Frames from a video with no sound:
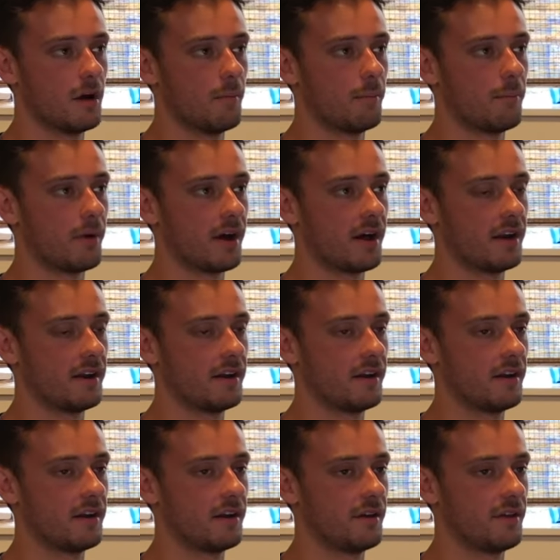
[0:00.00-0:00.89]
but
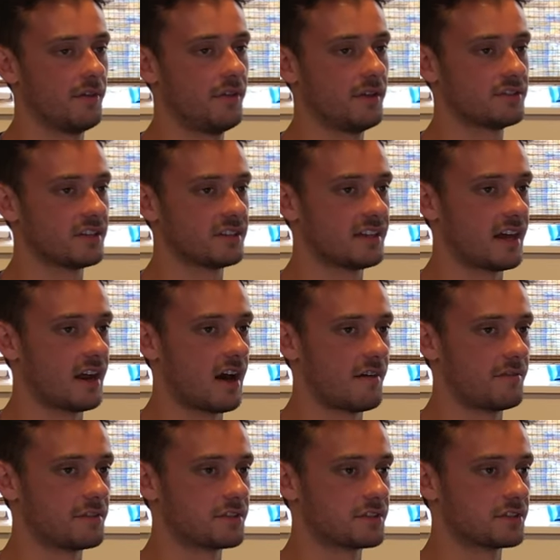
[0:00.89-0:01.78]
things like that
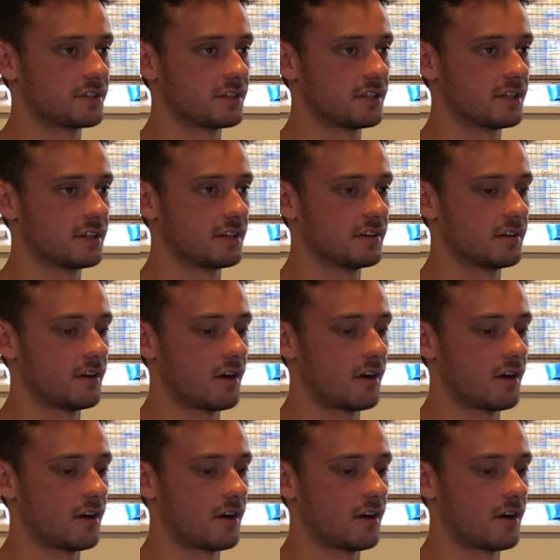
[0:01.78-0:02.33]
obviously